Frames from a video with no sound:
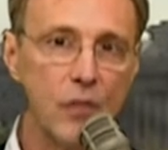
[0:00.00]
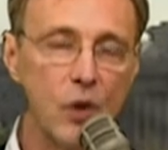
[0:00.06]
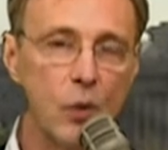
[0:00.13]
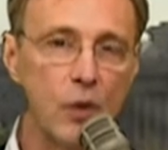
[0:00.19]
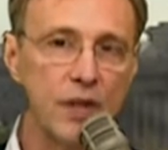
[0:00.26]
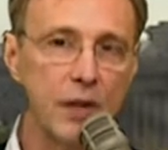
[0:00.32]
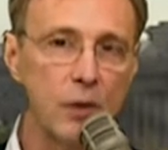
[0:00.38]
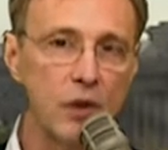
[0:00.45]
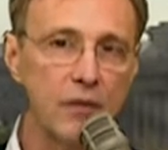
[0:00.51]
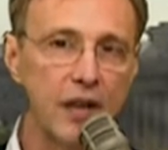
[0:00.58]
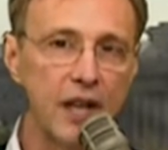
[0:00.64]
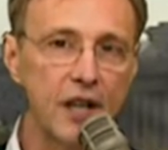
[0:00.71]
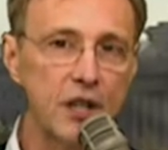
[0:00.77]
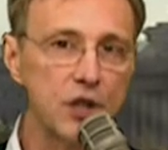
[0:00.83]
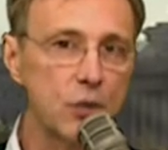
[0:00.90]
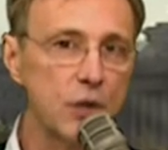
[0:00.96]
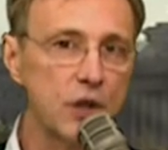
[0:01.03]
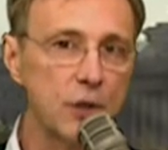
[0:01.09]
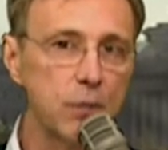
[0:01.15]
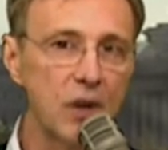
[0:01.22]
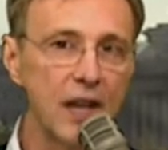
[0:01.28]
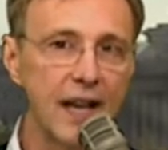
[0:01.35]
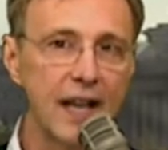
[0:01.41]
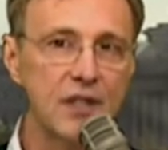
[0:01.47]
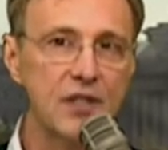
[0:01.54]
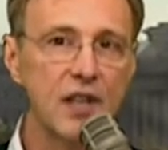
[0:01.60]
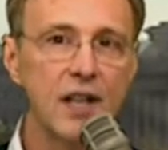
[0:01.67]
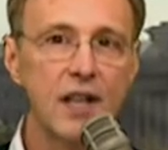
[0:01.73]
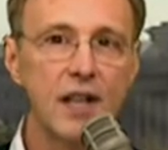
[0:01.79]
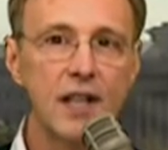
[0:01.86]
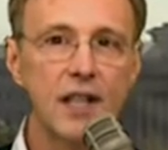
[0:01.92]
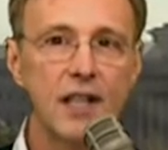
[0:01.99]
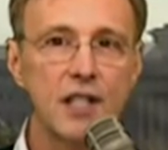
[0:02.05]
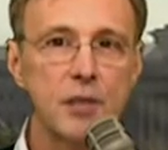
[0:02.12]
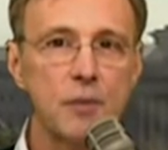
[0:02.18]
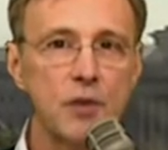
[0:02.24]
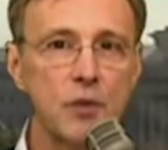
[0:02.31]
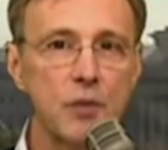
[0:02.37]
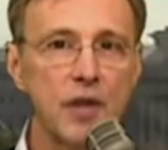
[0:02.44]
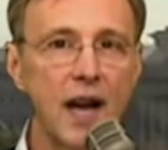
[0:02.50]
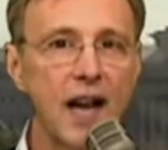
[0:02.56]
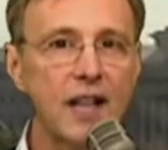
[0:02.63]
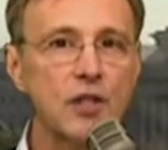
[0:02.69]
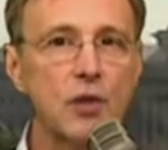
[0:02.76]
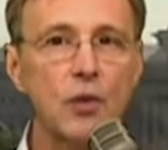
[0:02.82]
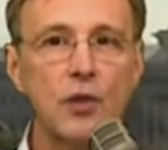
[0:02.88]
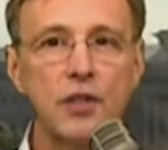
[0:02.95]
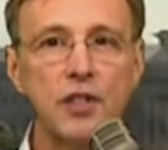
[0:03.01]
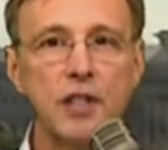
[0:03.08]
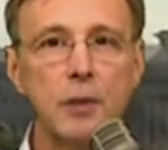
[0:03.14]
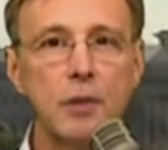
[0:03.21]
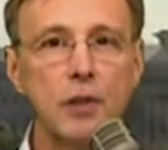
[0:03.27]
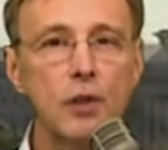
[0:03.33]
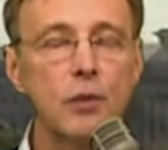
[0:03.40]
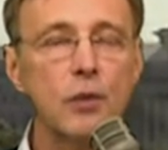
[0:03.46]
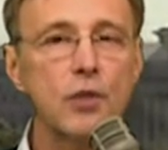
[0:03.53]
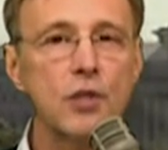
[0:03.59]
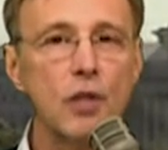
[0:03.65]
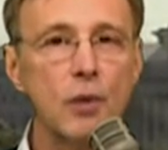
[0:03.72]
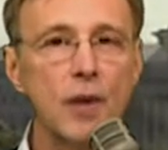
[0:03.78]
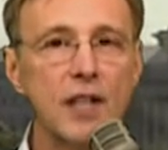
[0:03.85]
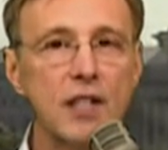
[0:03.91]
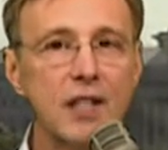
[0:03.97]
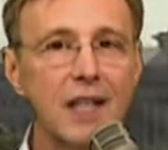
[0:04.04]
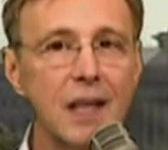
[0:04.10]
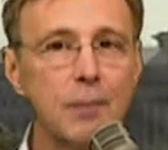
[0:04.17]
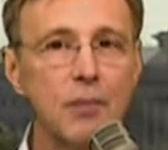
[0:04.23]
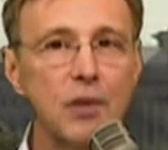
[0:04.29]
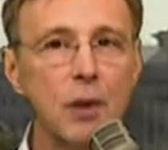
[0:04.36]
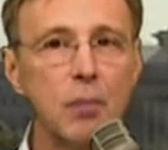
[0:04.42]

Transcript: When they were invited to switch plans, Customers were not told that they would lose their right to keep their